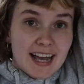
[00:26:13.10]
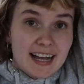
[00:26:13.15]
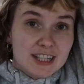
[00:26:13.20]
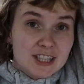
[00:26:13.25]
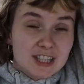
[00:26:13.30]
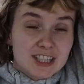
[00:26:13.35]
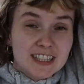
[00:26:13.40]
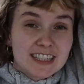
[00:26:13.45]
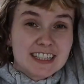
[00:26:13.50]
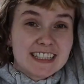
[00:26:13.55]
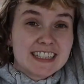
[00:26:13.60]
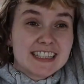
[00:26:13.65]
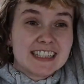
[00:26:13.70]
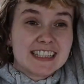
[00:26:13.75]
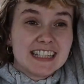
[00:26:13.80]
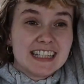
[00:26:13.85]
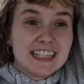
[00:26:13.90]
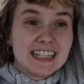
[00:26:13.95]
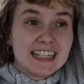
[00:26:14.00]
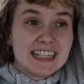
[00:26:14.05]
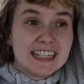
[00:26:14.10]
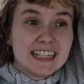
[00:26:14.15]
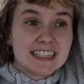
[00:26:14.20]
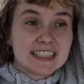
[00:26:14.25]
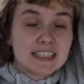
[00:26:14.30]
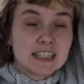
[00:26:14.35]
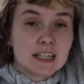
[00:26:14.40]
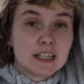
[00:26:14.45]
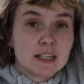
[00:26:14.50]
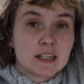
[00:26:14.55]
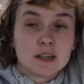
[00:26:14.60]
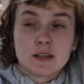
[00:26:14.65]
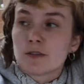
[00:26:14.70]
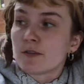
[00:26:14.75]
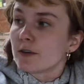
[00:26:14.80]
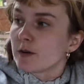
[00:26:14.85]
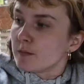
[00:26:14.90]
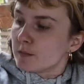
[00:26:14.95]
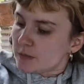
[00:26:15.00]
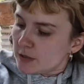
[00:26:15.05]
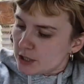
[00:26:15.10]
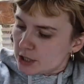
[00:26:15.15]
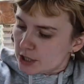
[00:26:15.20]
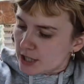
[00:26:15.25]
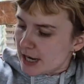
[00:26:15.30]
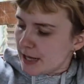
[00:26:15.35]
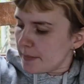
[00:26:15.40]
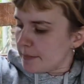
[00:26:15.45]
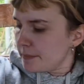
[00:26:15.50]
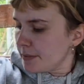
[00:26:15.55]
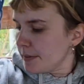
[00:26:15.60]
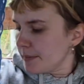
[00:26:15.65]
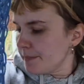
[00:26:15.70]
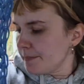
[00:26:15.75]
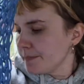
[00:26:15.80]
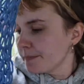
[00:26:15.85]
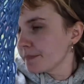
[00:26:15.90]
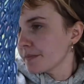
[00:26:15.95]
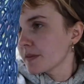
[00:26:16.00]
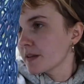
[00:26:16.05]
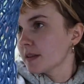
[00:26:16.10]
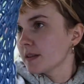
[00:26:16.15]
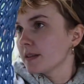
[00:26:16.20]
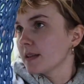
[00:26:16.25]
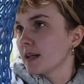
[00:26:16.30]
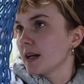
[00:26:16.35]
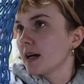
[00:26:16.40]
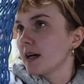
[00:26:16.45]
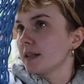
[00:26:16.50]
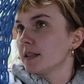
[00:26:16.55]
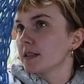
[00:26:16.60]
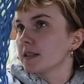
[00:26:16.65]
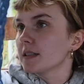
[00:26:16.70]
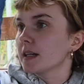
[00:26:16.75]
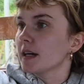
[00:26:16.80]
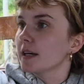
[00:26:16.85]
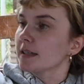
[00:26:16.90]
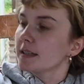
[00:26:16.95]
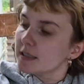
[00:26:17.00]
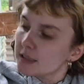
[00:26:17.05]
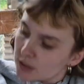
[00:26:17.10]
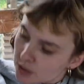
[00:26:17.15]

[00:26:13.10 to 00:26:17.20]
actually see it from the shape that I decided